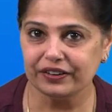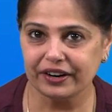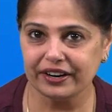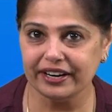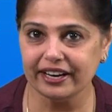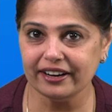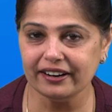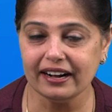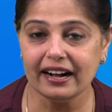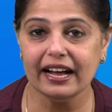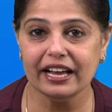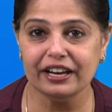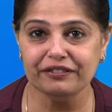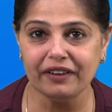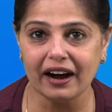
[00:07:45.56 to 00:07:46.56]
Clear,
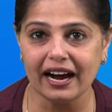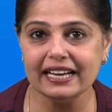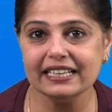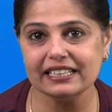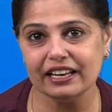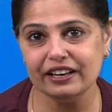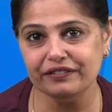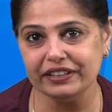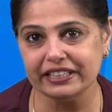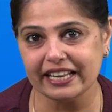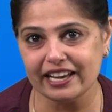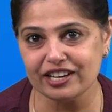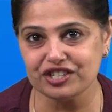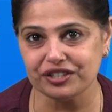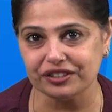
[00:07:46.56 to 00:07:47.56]
invite,
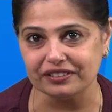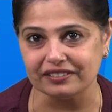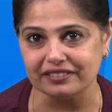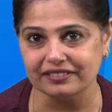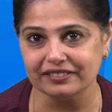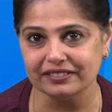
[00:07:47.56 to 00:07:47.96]
invitation.